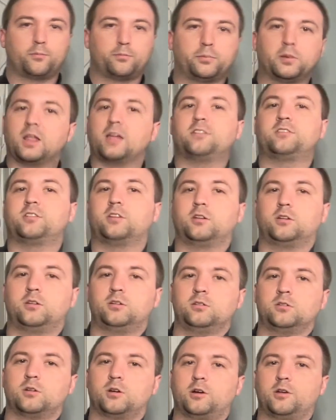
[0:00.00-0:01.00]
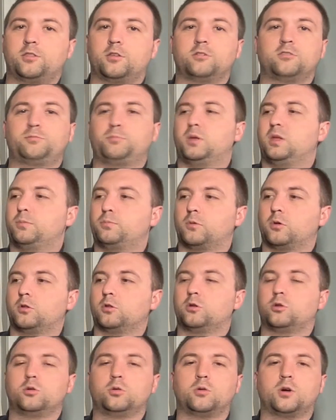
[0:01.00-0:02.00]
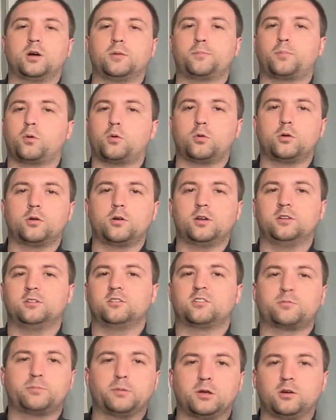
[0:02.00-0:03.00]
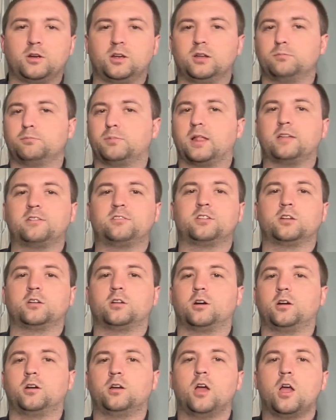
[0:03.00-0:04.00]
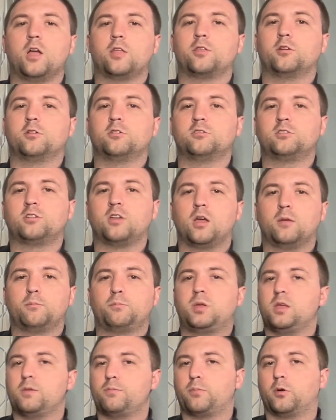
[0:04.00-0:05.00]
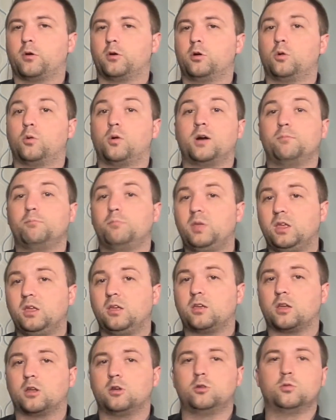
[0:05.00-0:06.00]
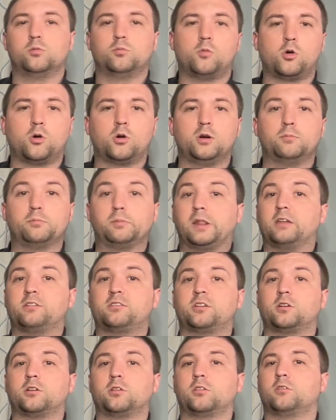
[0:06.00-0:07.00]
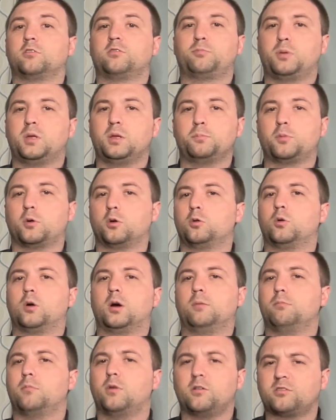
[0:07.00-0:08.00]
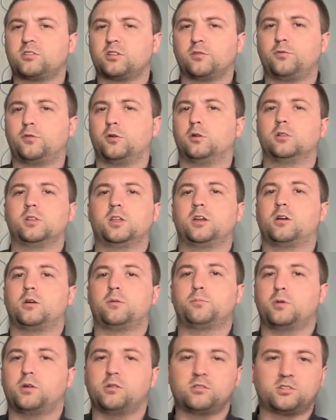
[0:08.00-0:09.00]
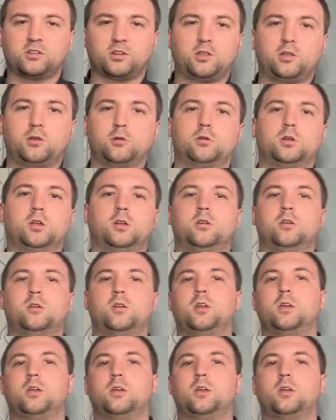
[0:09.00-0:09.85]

Blessed are those people who are poor in spirit. Blessed are those people who are meek and who mourn. Blessed are those people who are merciful and are persecuted.